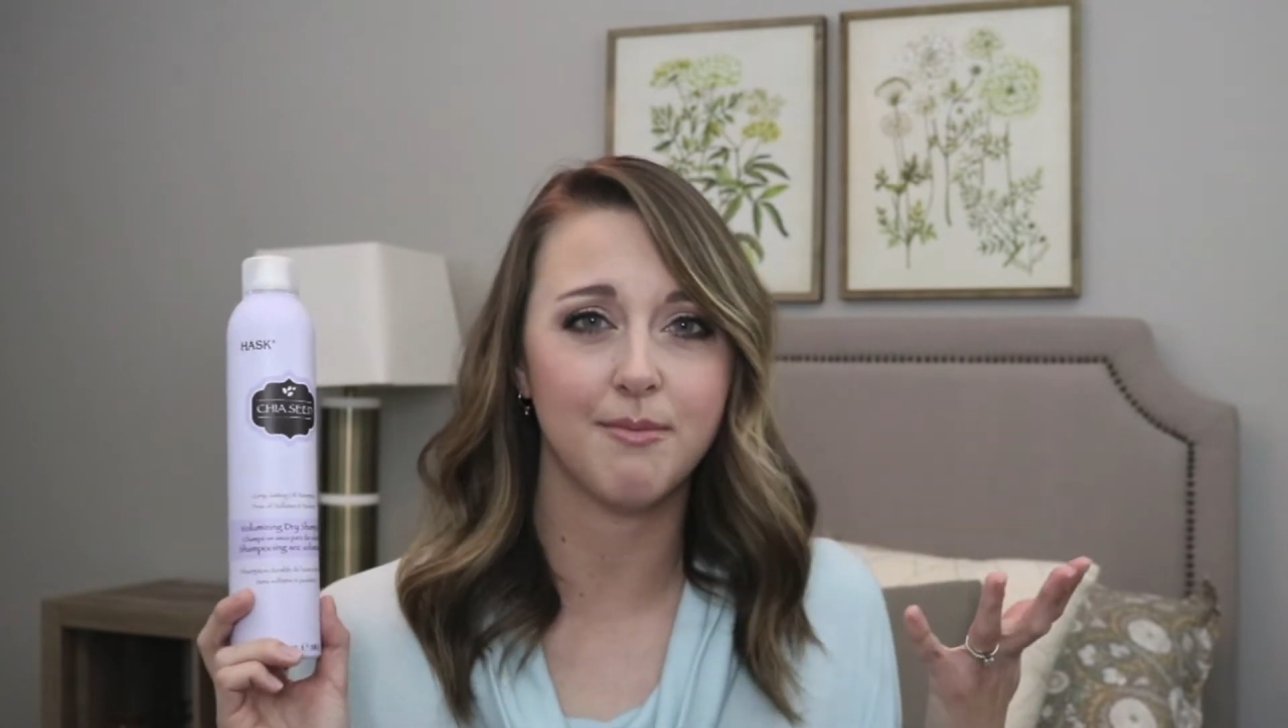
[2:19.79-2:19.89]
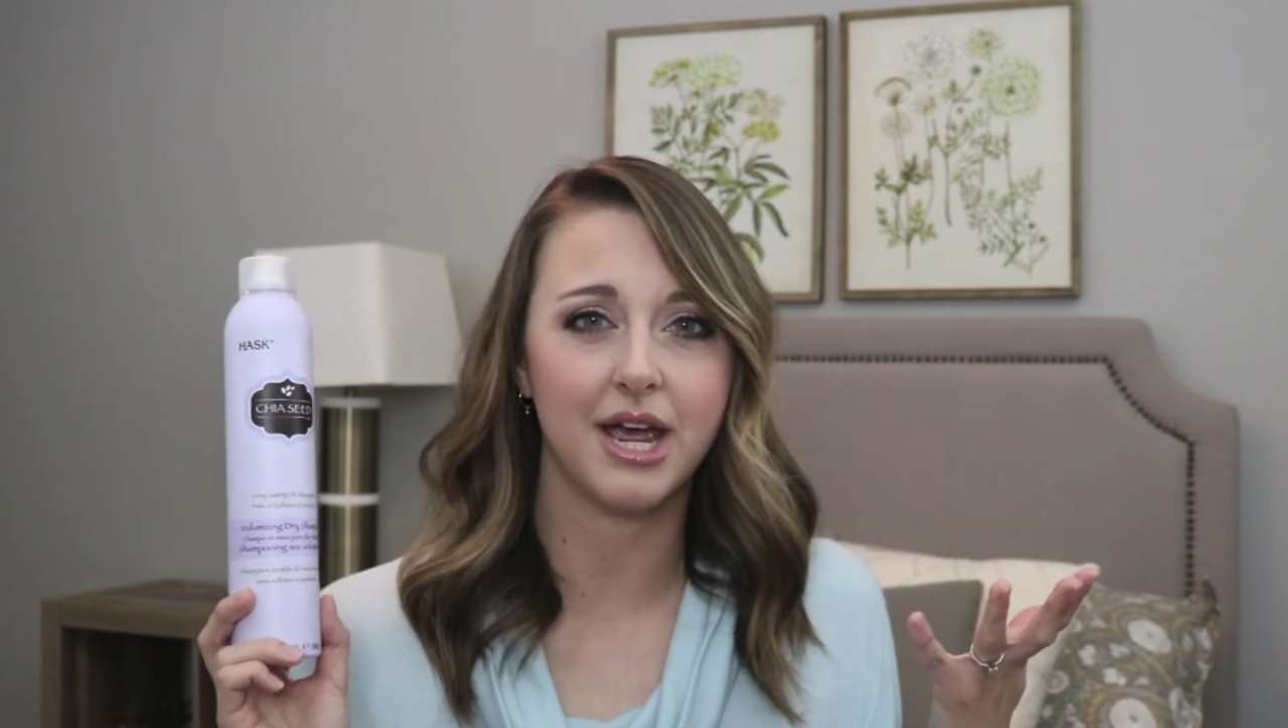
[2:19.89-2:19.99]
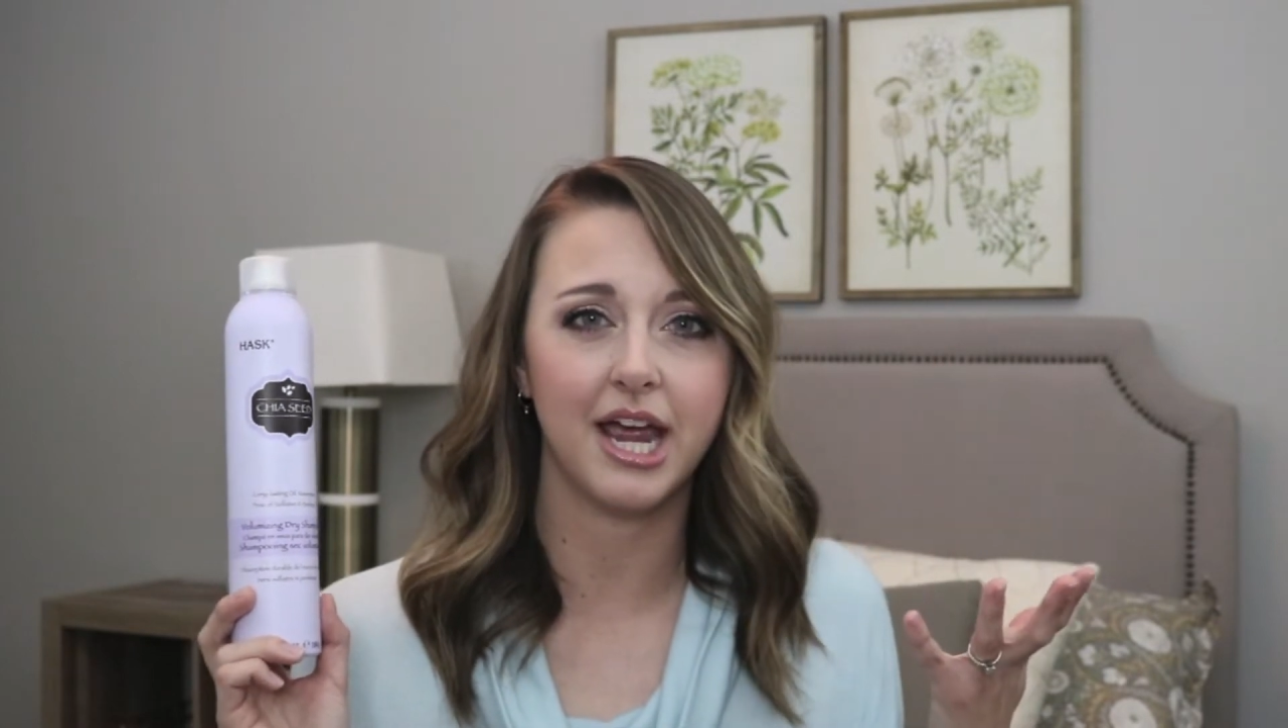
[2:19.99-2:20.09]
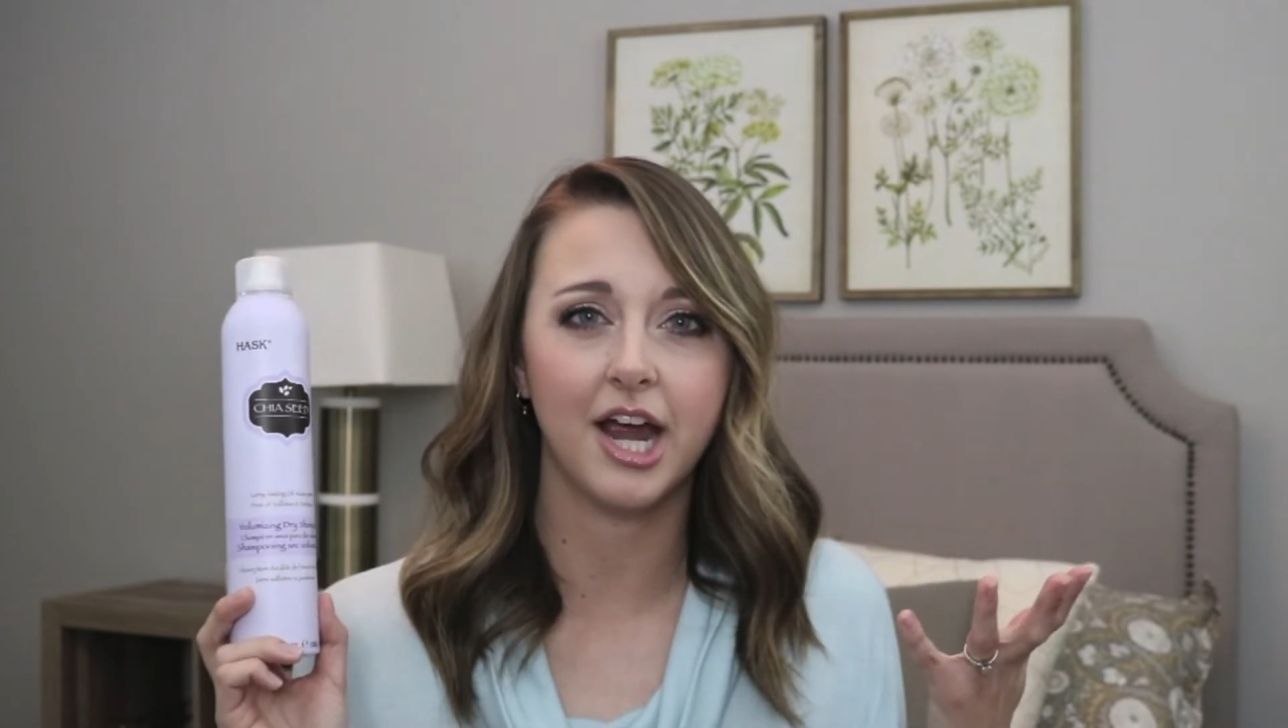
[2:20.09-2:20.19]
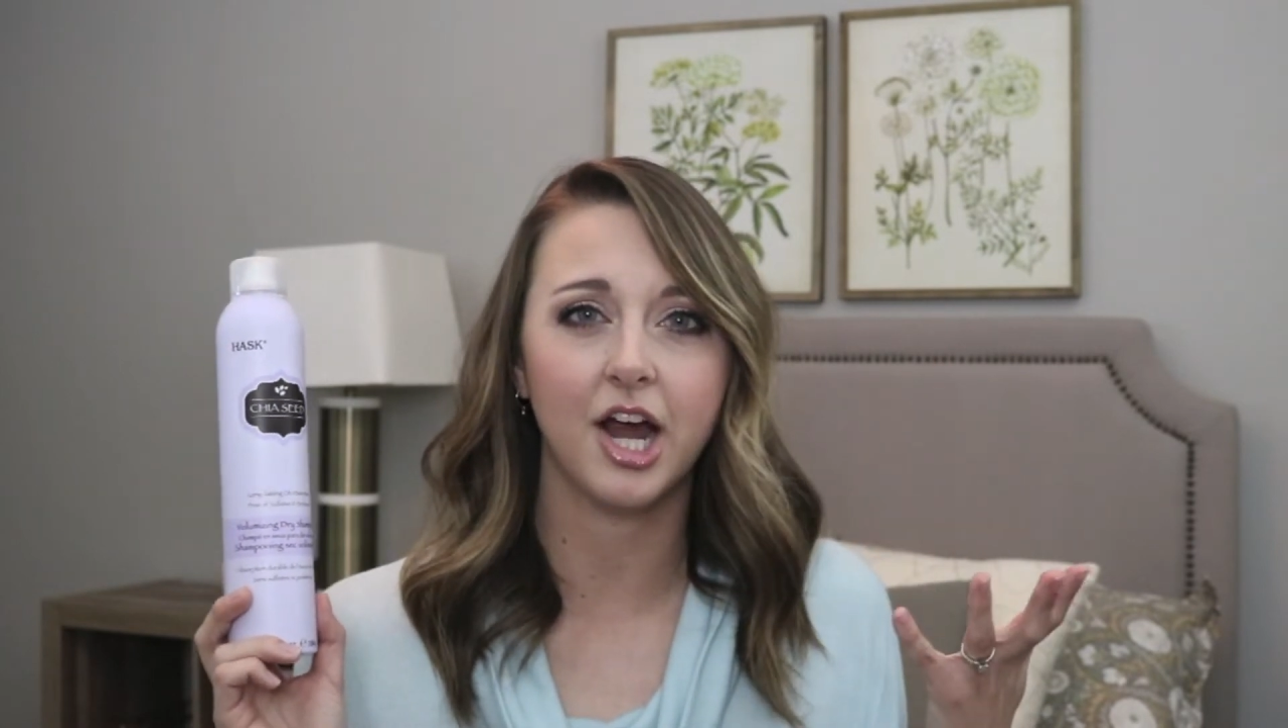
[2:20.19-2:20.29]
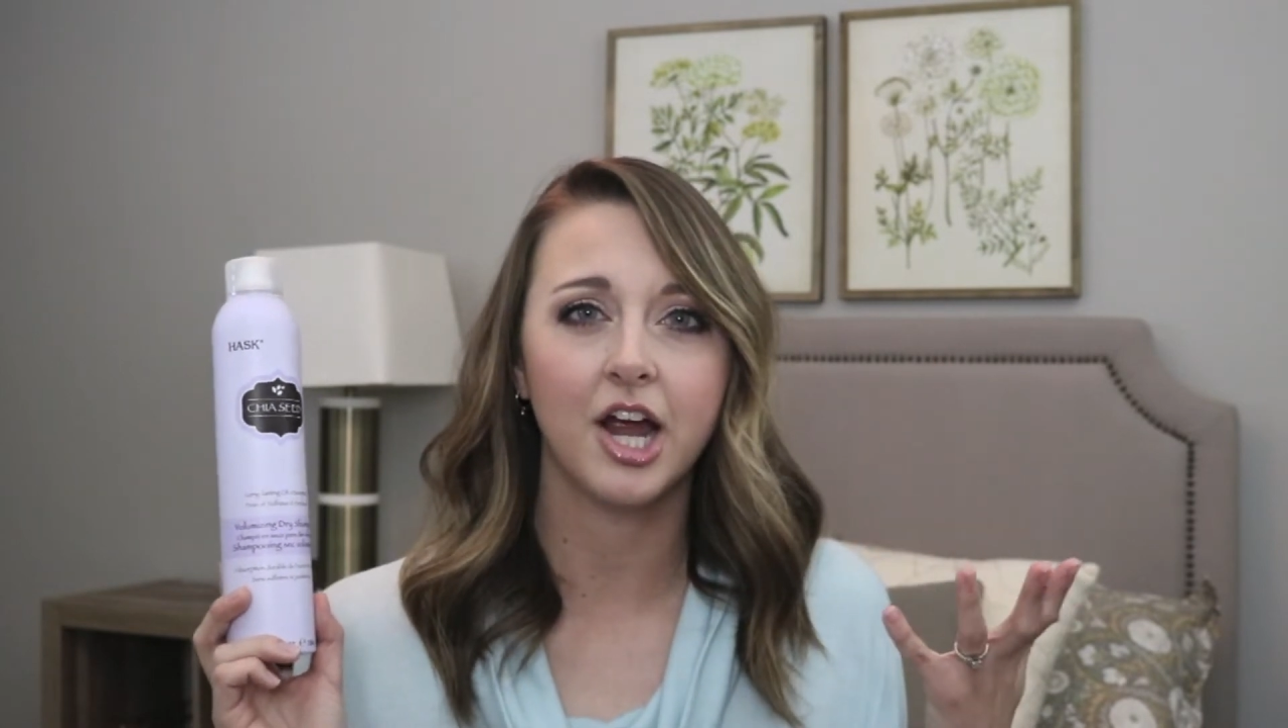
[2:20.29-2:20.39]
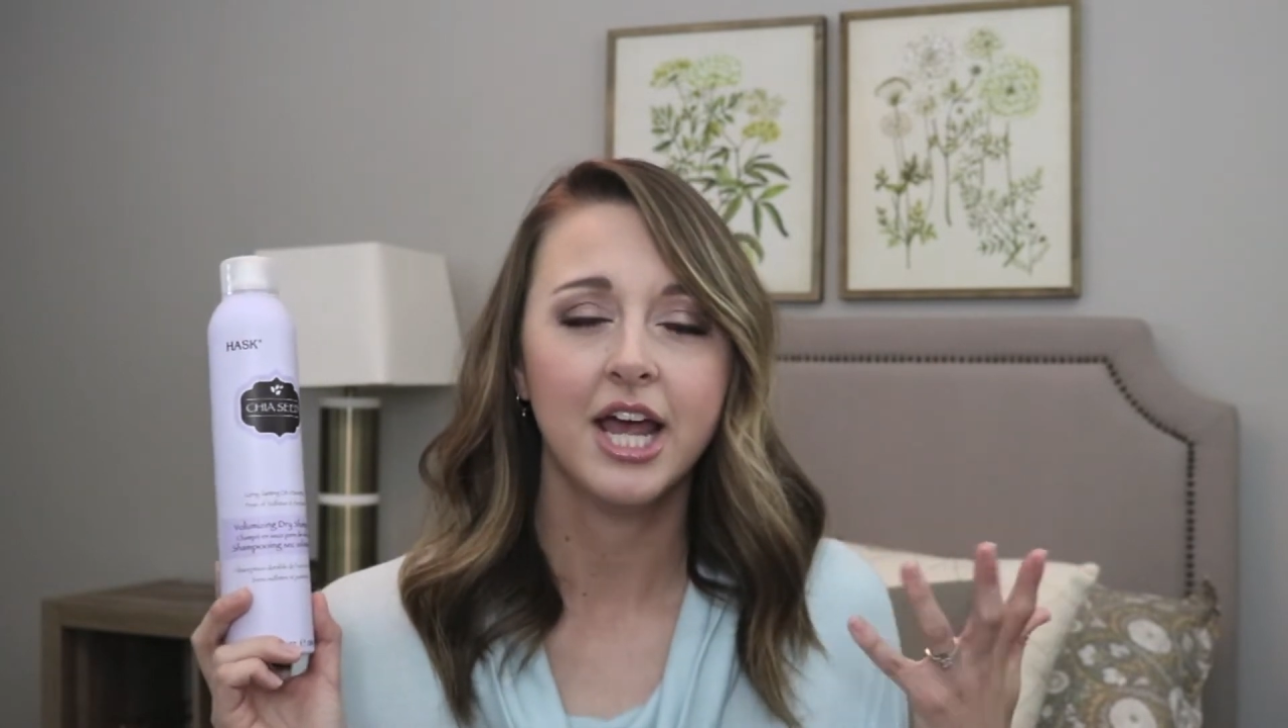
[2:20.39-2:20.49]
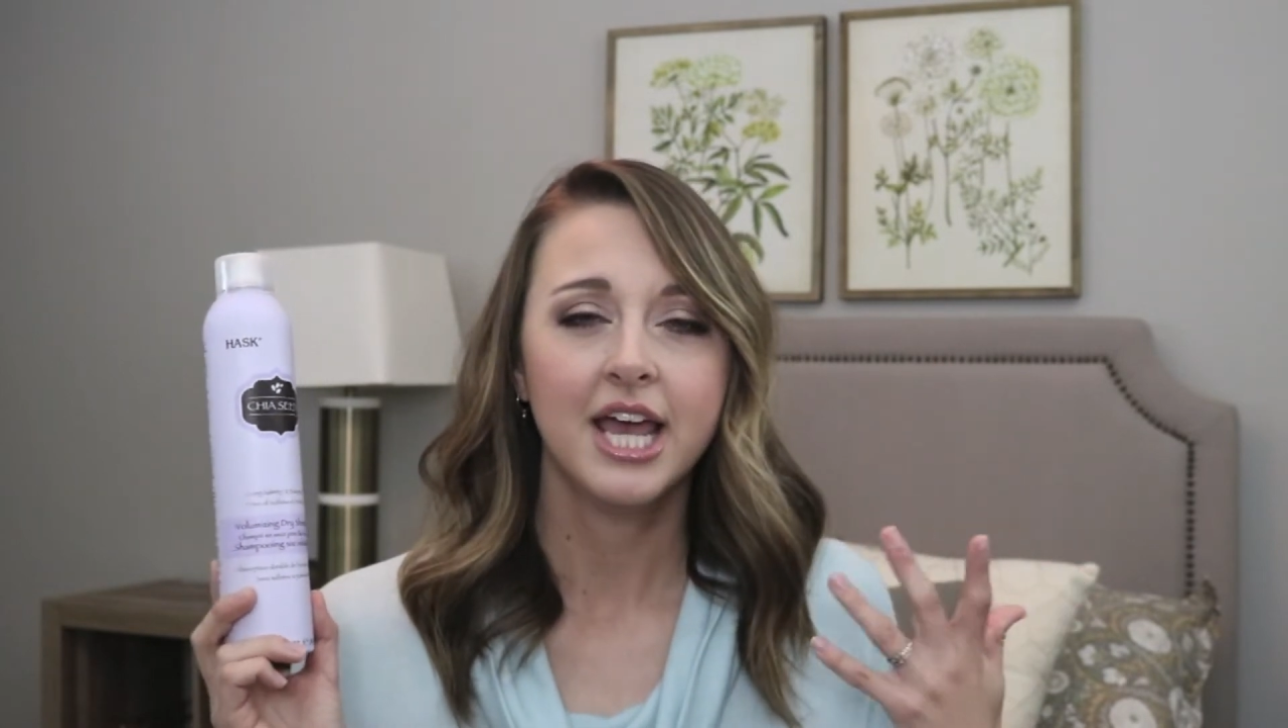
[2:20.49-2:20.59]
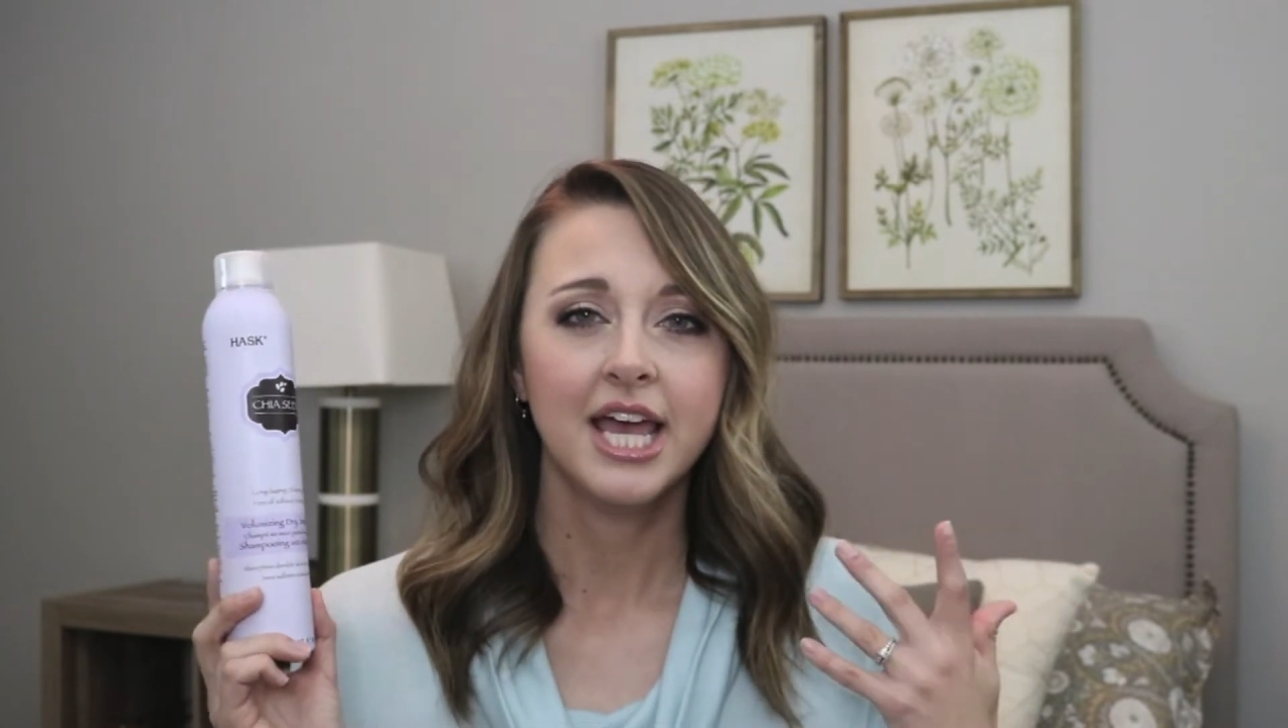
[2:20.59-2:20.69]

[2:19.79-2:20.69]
in my hair.